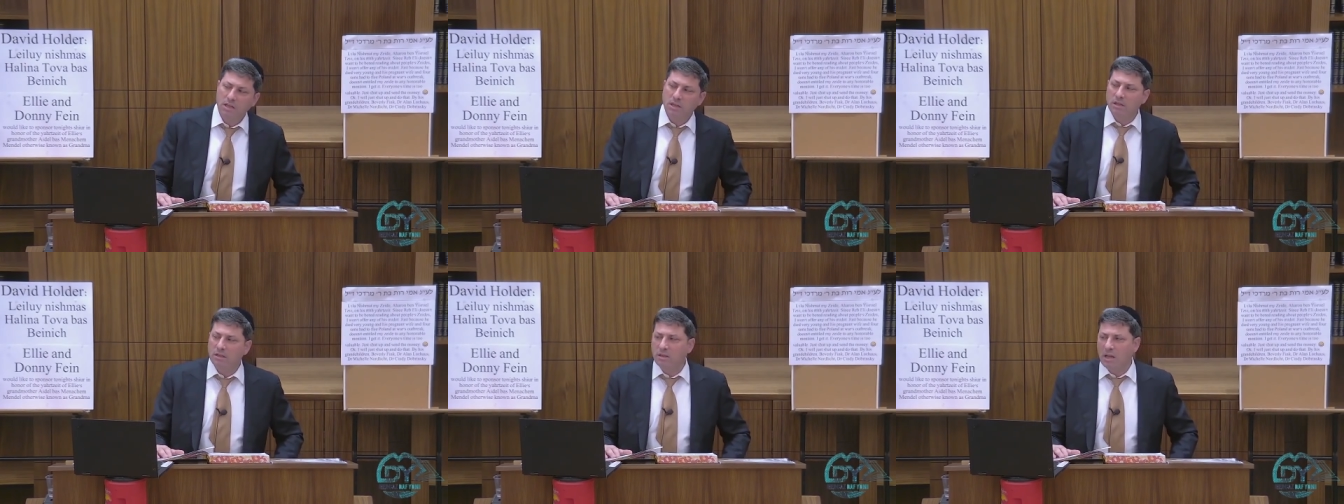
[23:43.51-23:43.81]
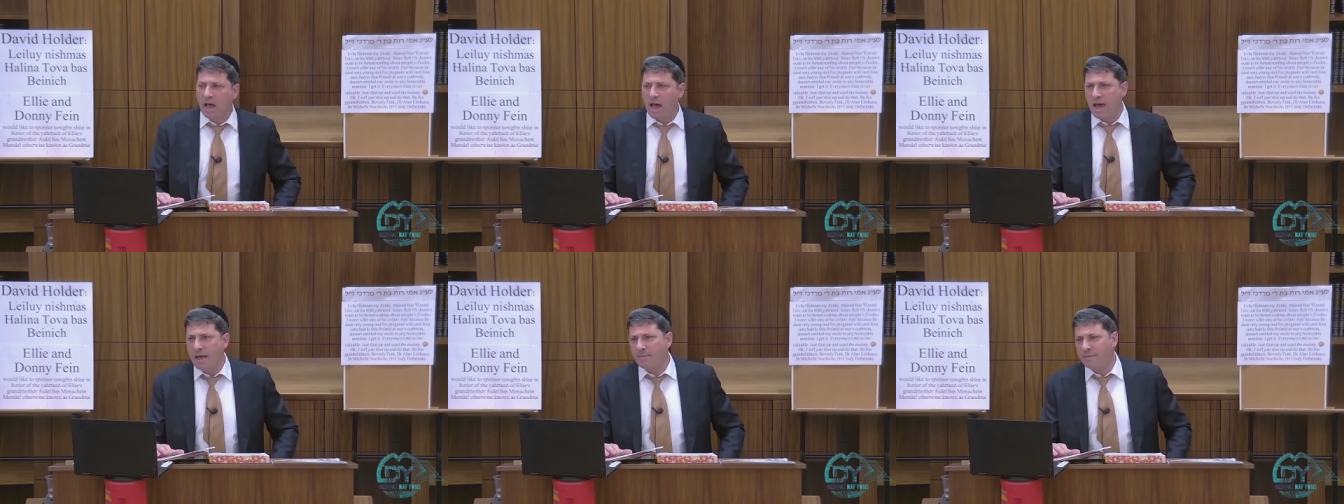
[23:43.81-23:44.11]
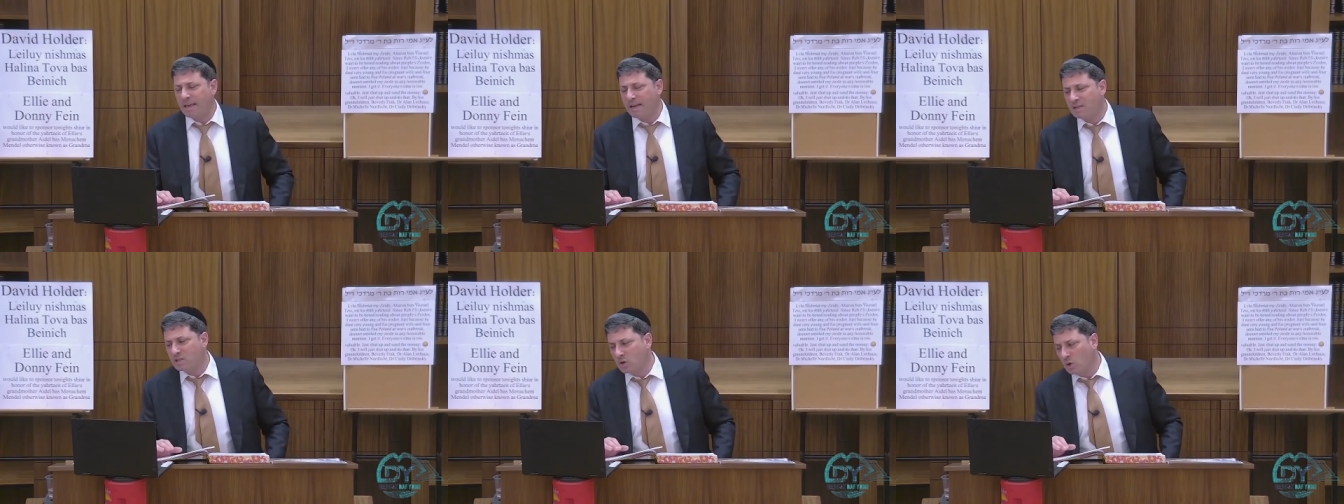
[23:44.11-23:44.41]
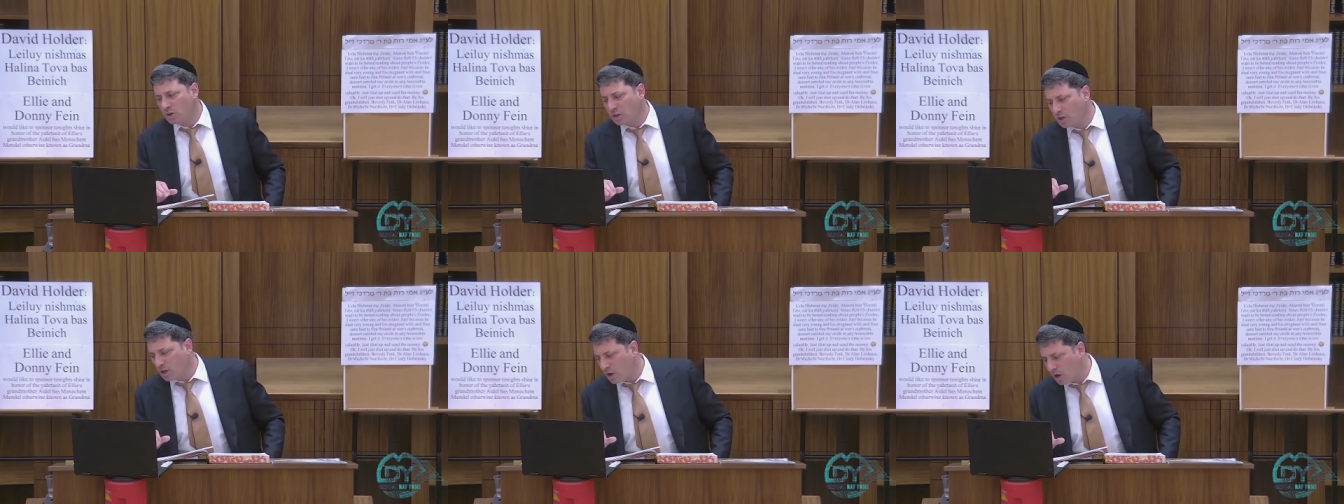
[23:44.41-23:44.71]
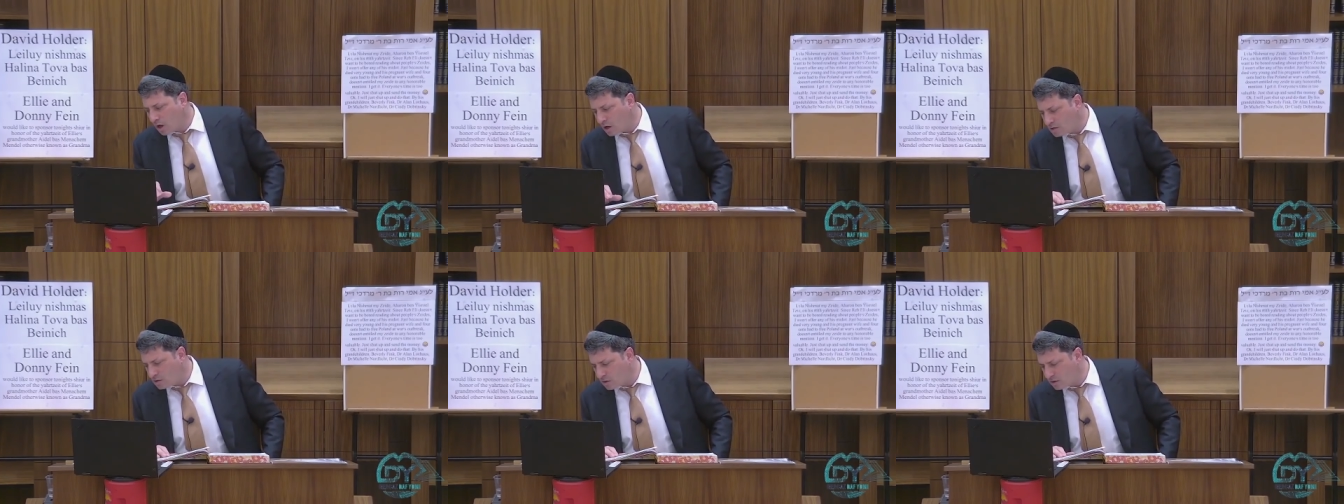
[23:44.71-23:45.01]
the time that it's only
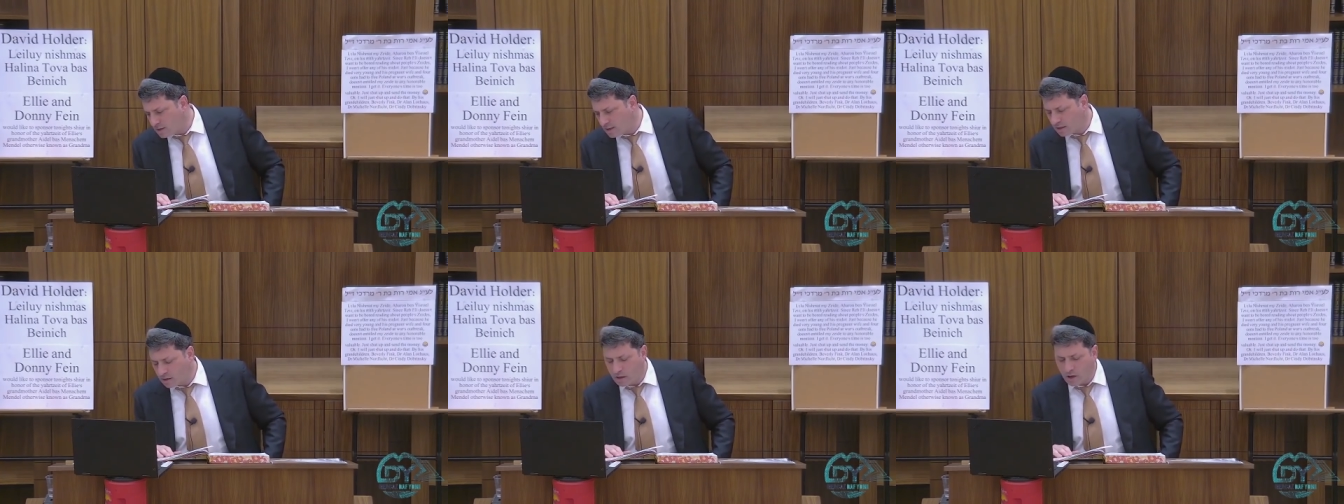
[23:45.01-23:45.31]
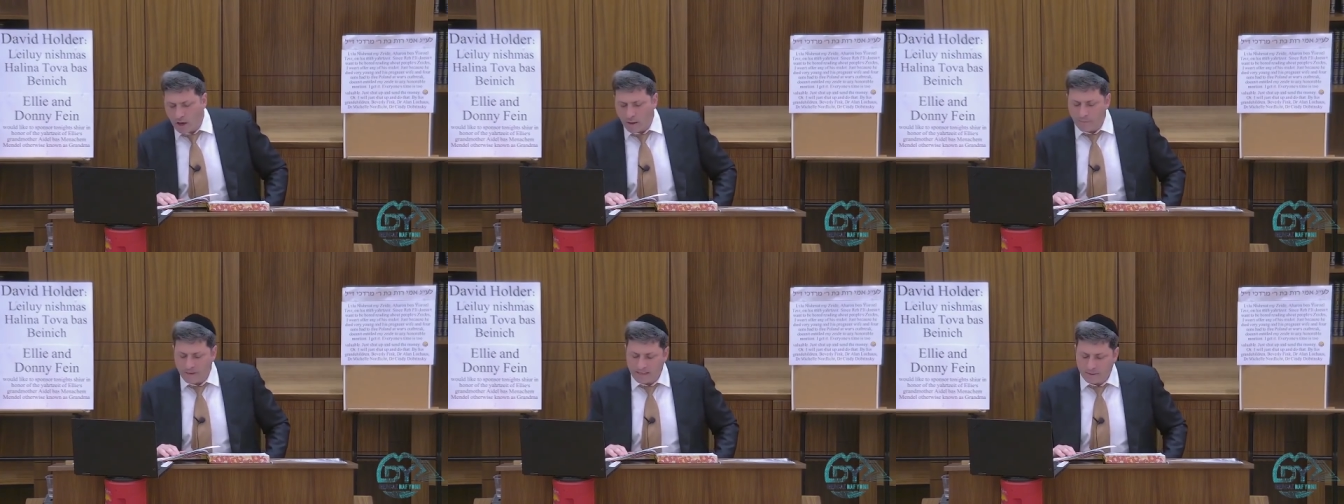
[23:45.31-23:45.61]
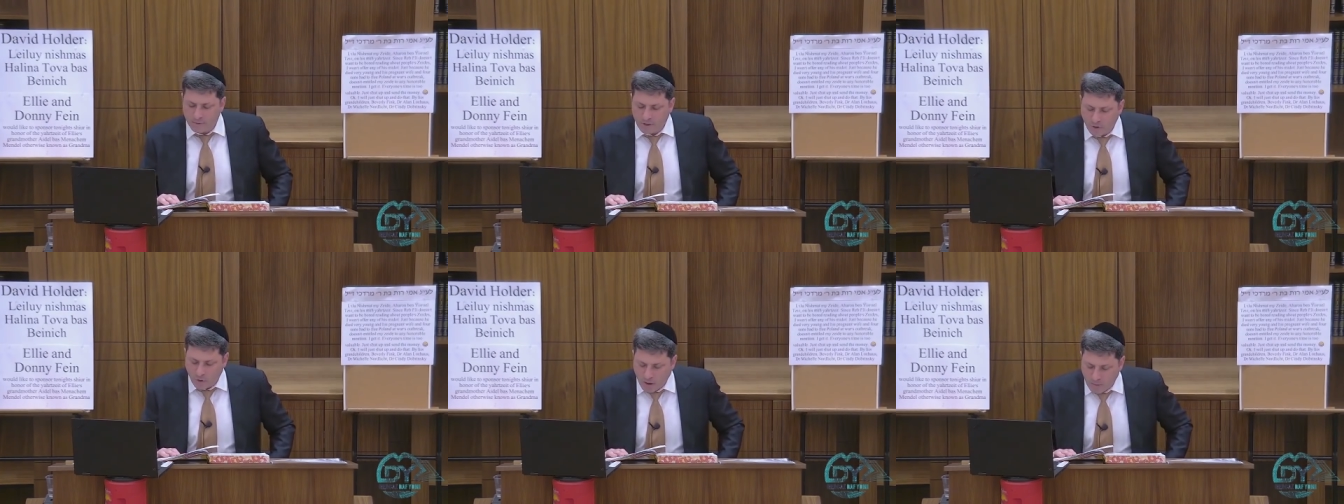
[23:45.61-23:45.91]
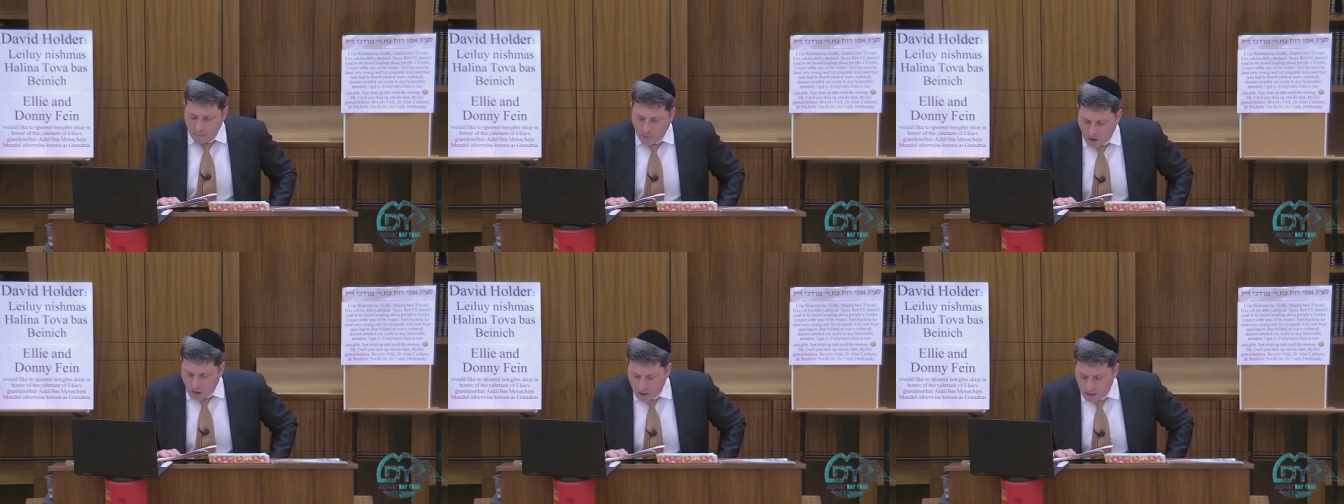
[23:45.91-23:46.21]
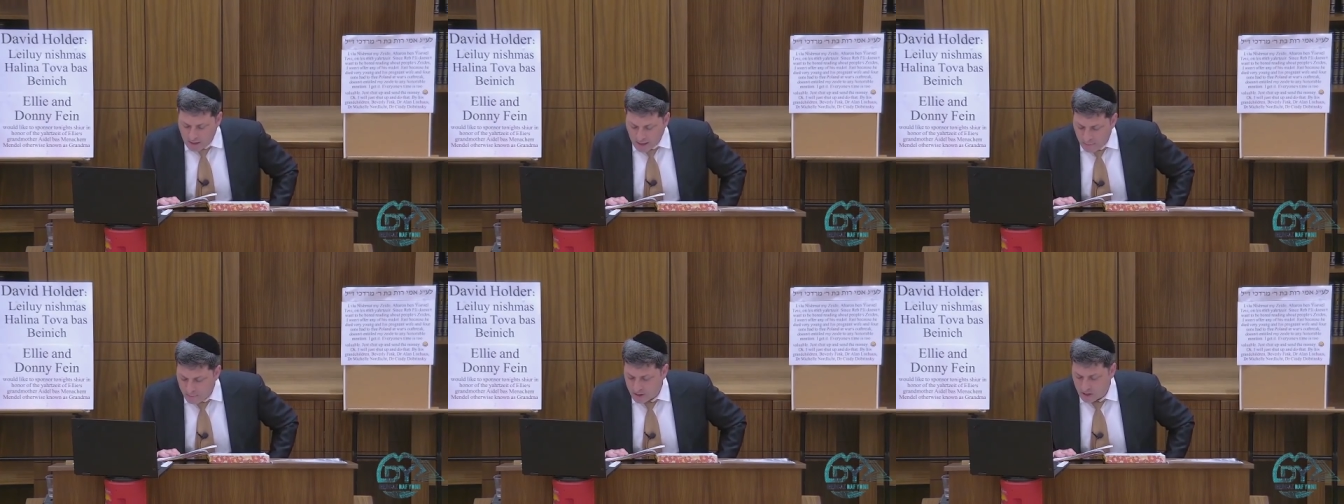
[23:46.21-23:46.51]
asr to eat chametz
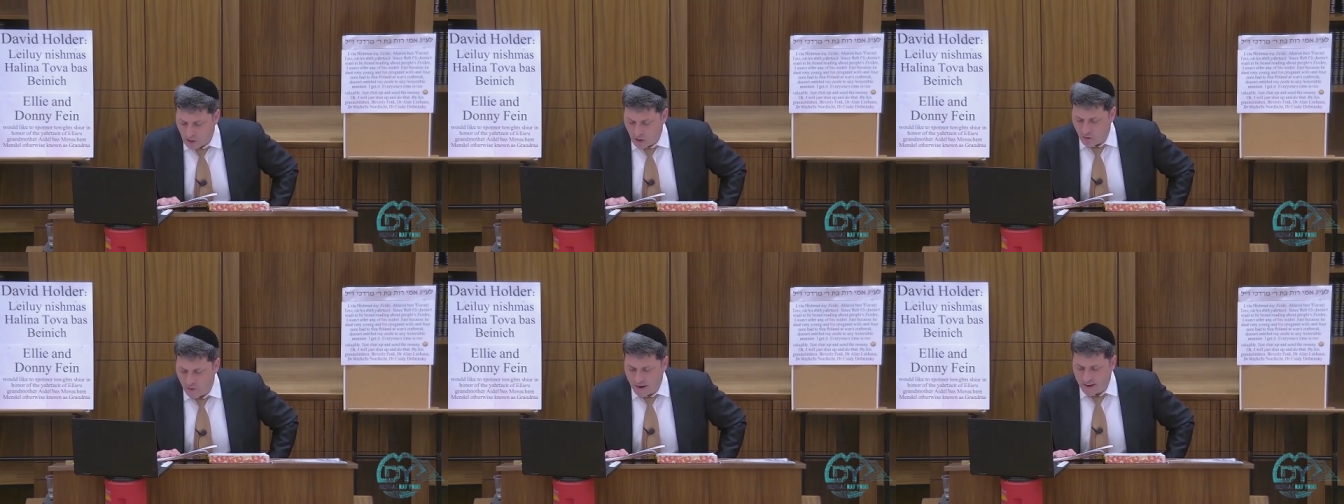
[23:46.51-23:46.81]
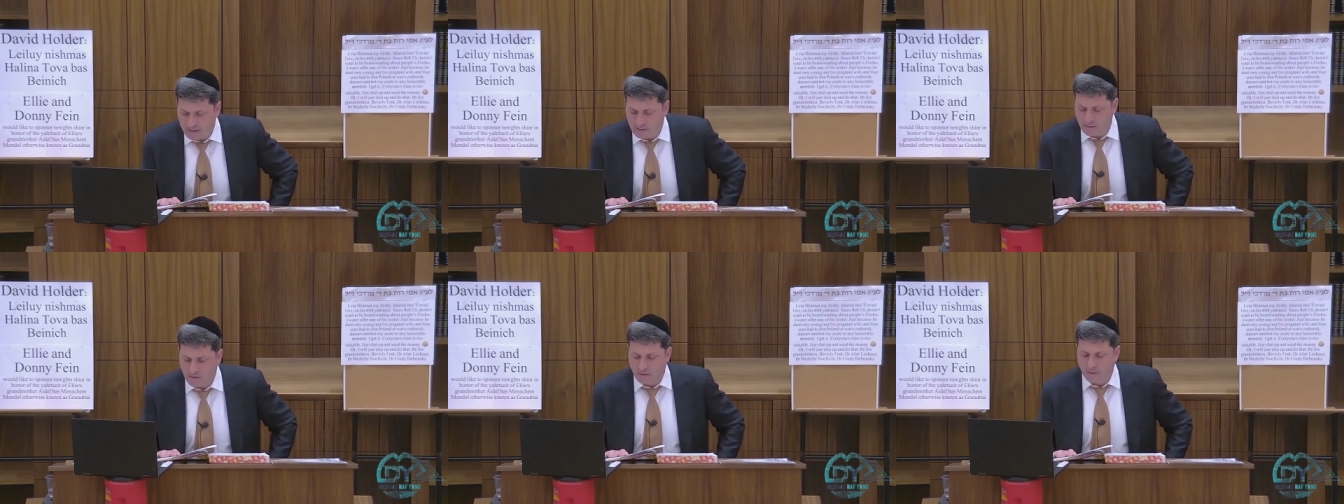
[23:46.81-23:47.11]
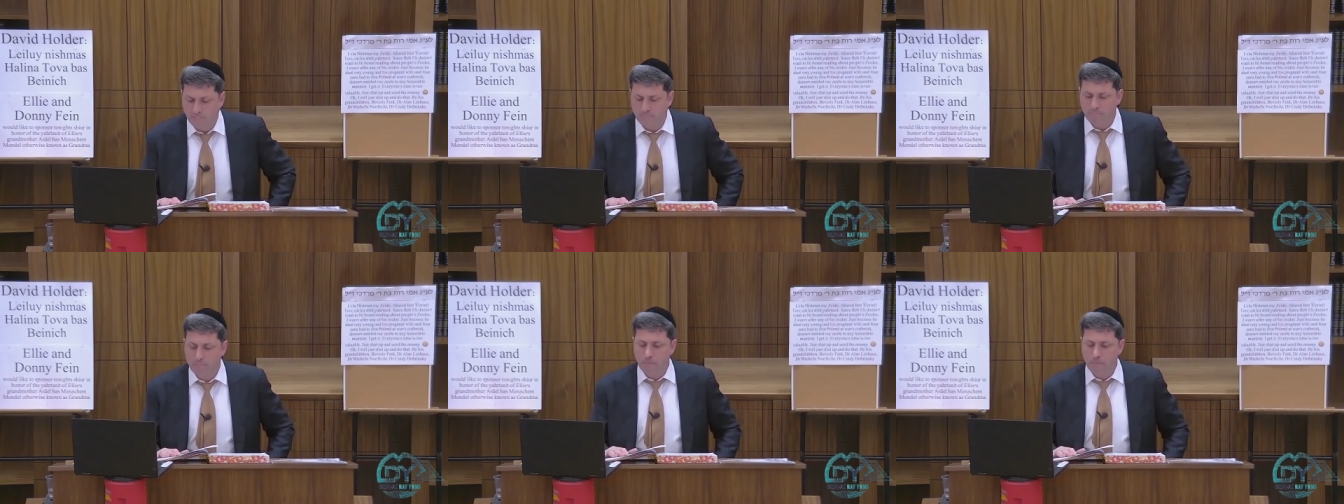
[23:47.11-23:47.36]
midirabanan, not midiraisa.